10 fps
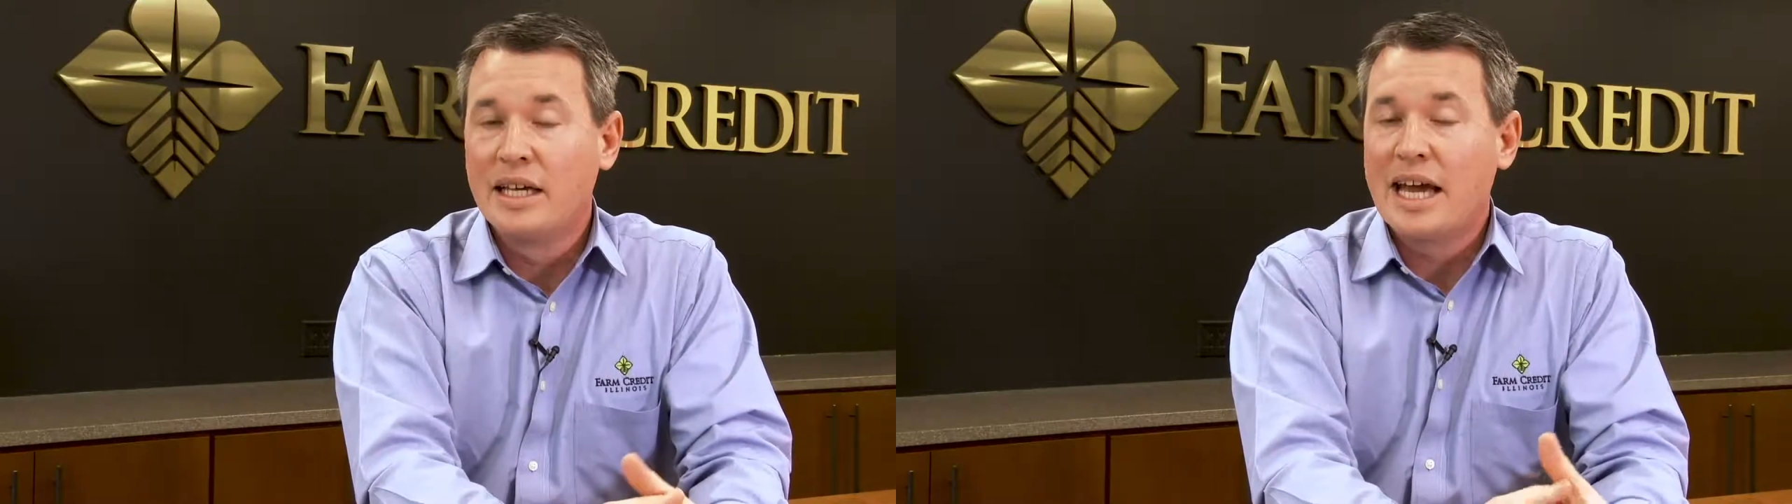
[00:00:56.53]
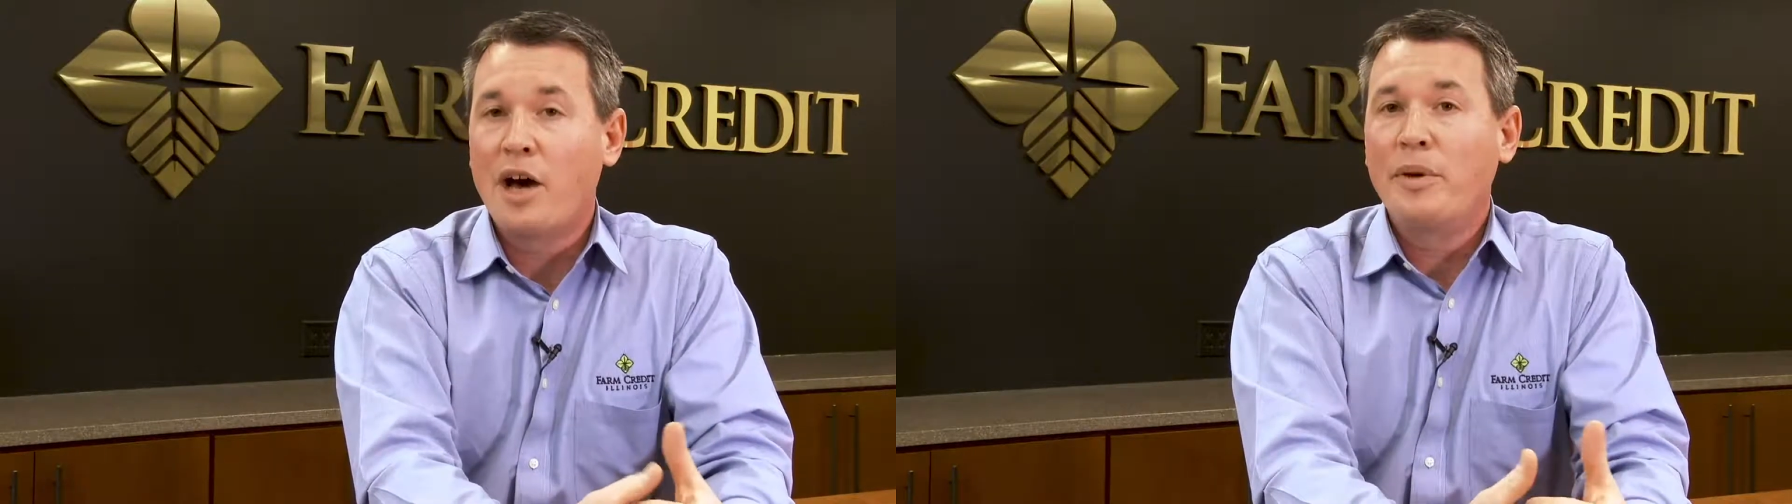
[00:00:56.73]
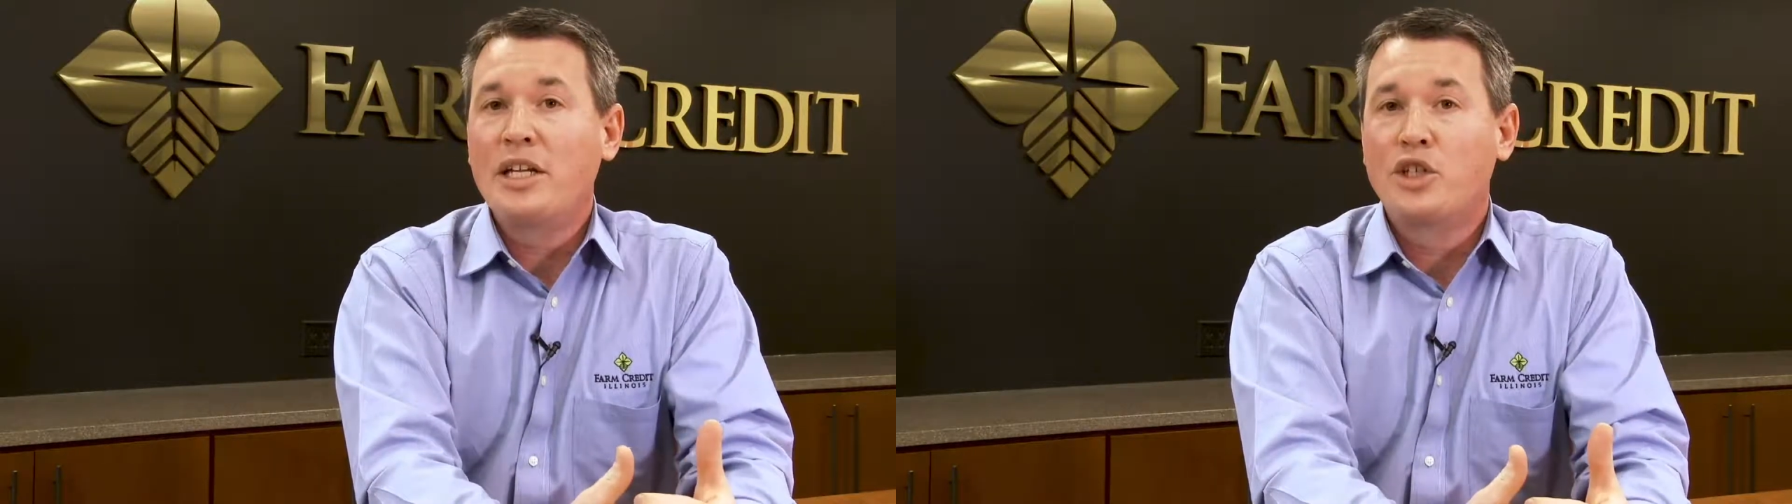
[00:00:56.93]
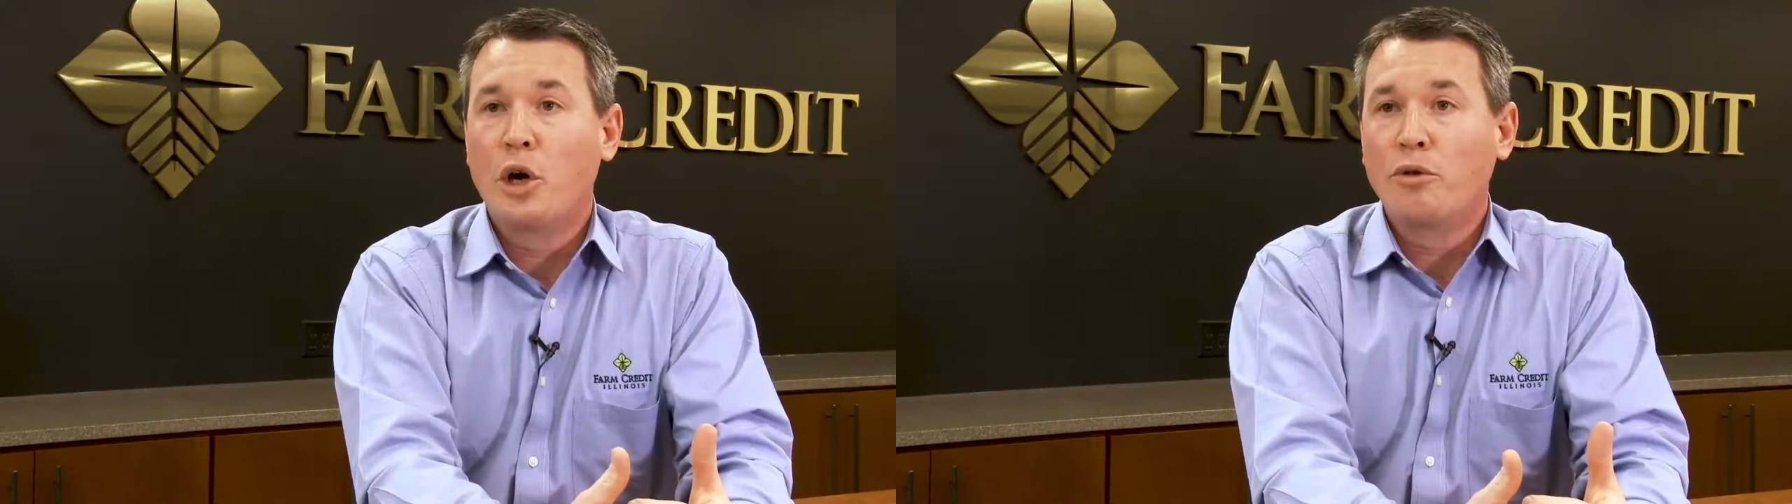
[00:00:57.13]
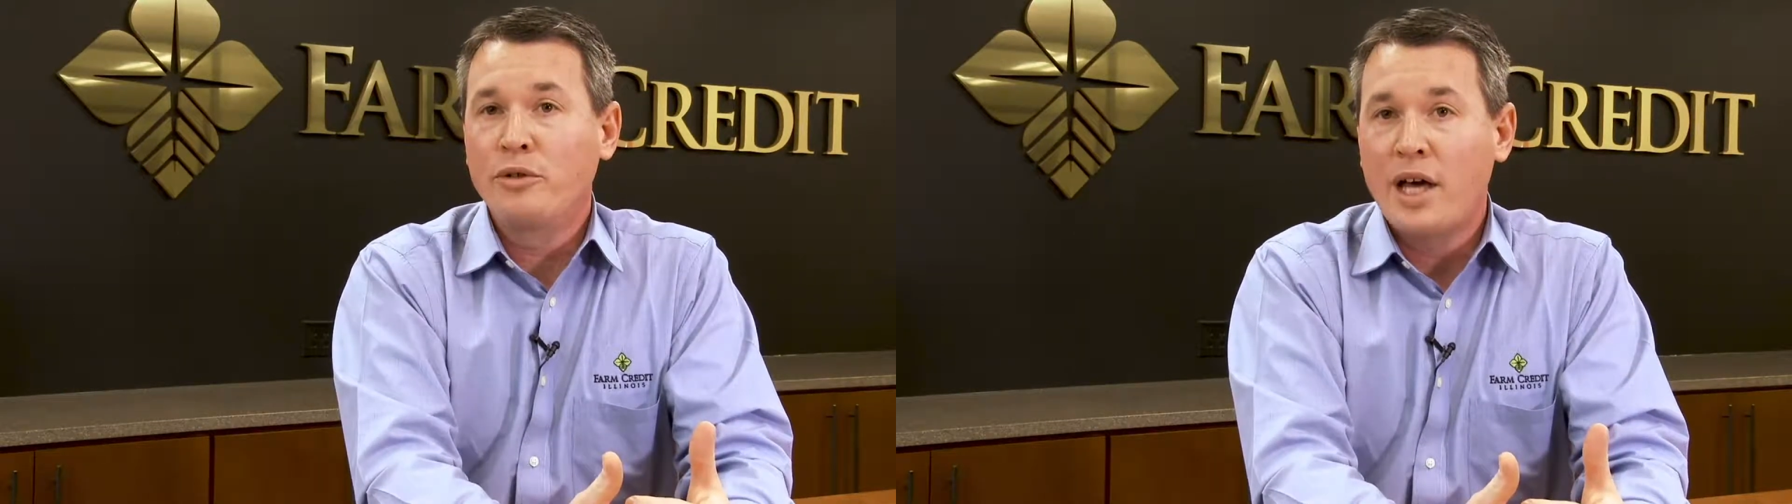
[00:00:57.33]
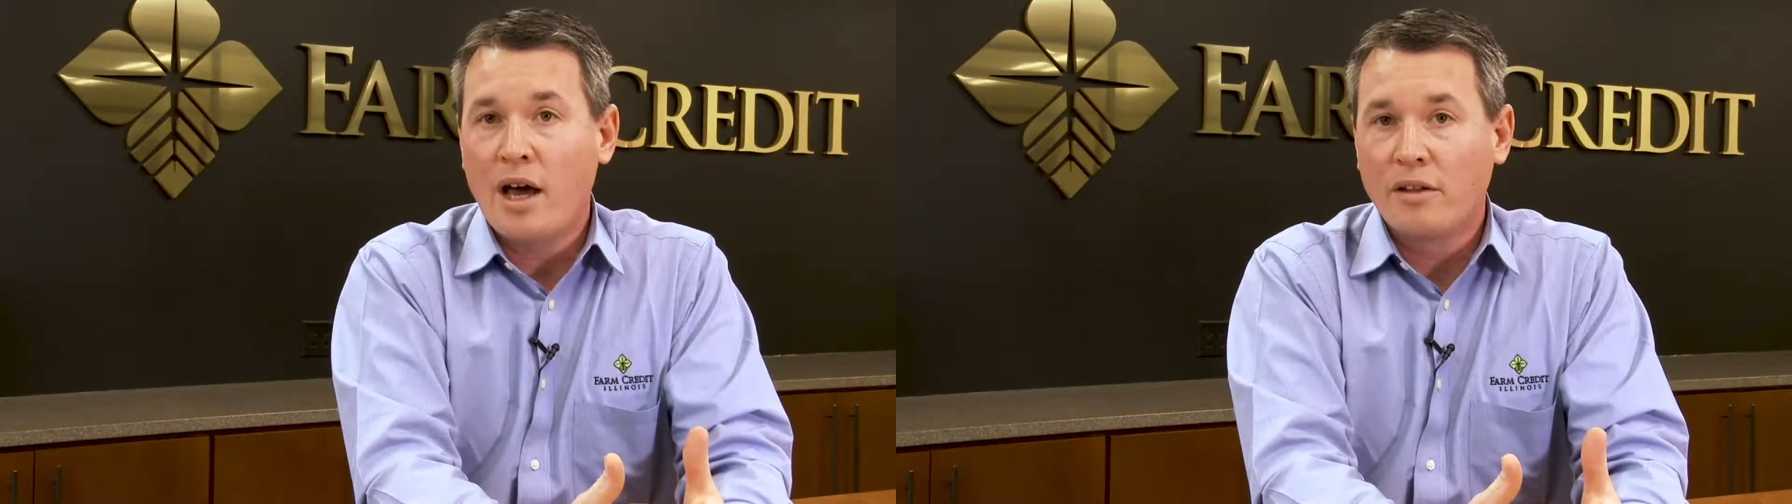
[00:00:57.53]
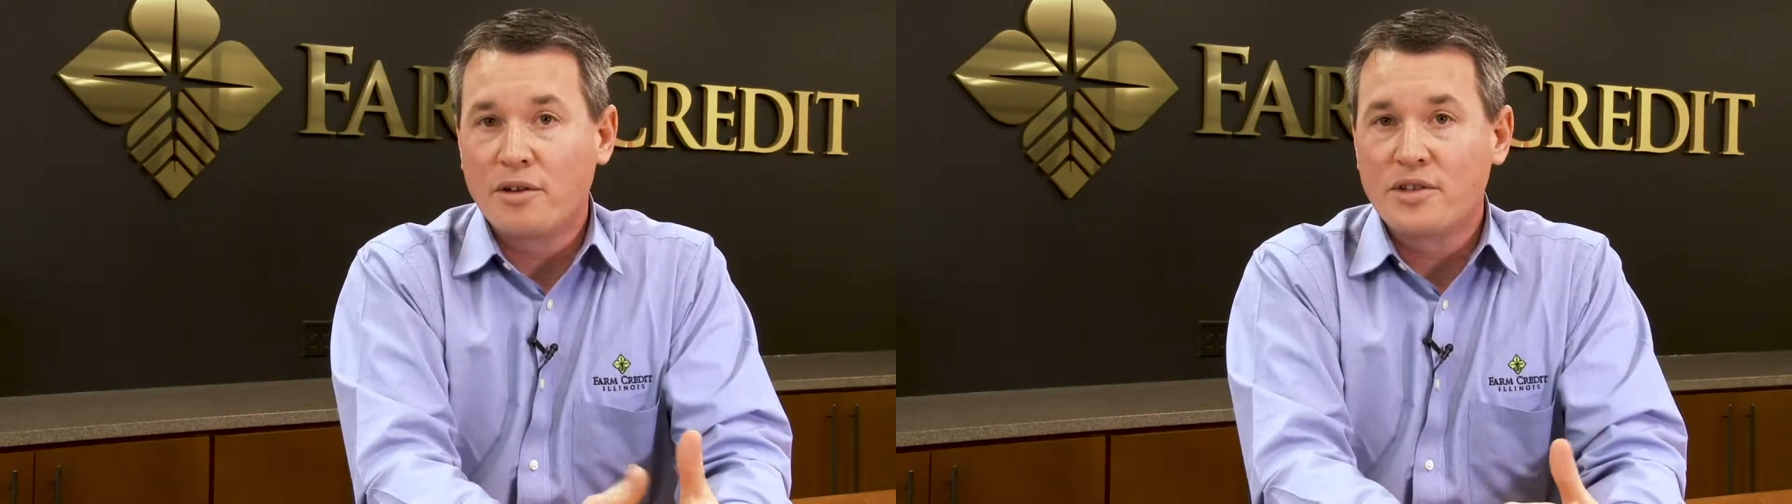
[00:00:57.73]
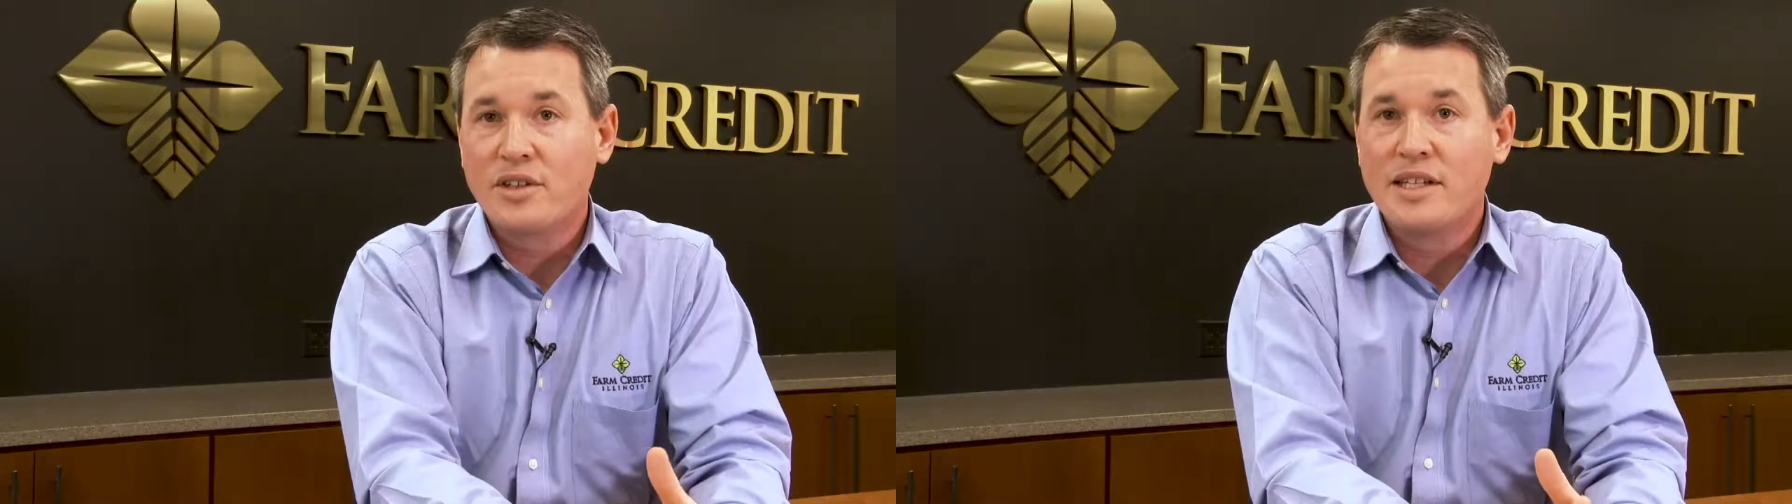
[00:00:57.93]
How many total
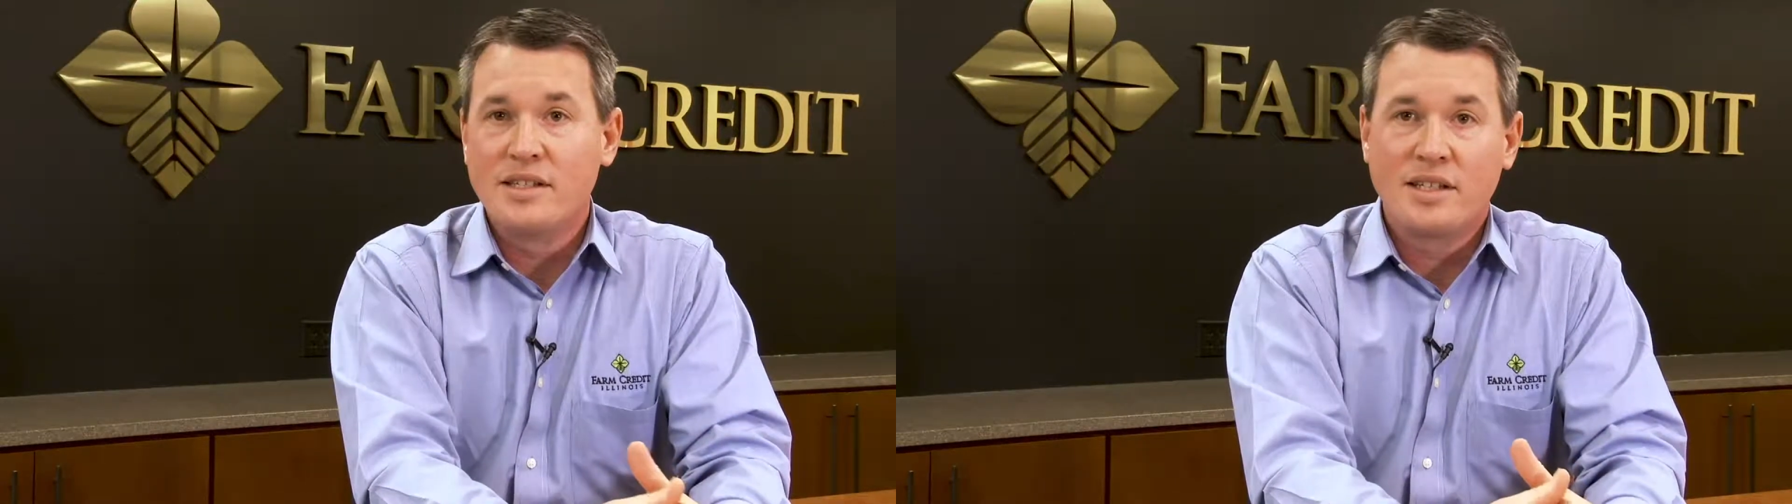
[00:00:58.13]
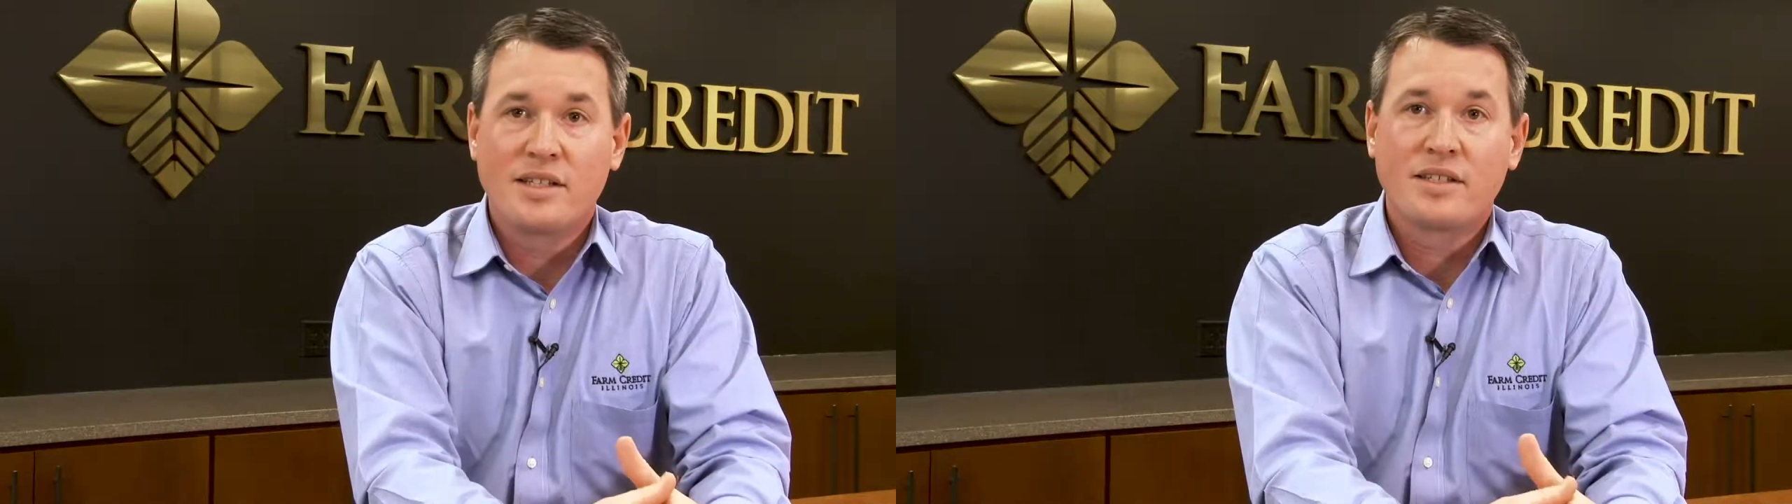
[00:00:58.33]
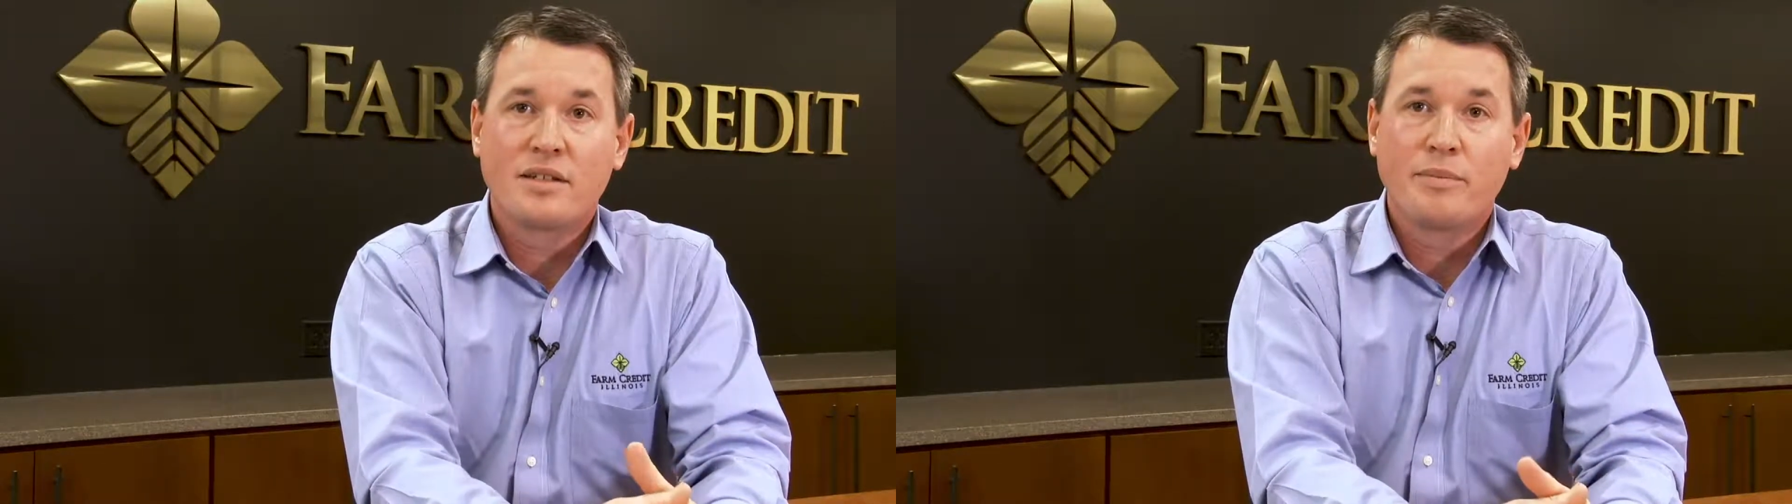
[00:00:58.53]
dollars is this